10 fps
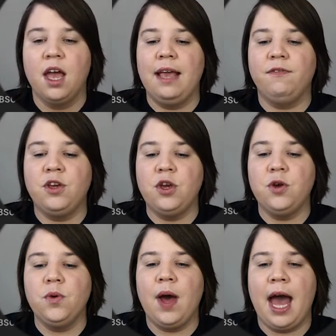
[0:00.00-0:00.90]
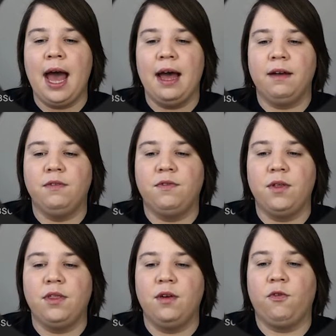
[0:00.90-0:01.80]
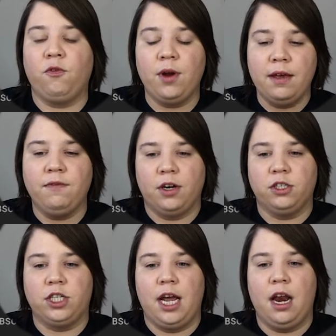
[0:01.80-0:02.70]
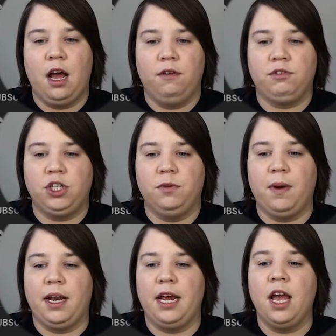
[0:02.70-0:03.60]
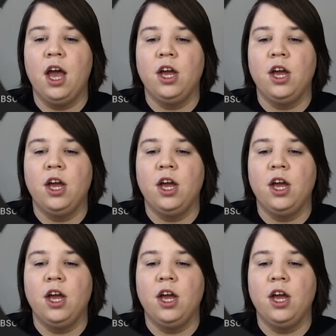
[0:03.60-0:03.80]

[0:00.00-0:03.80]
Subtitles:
If you have the free version of TubeBuddy,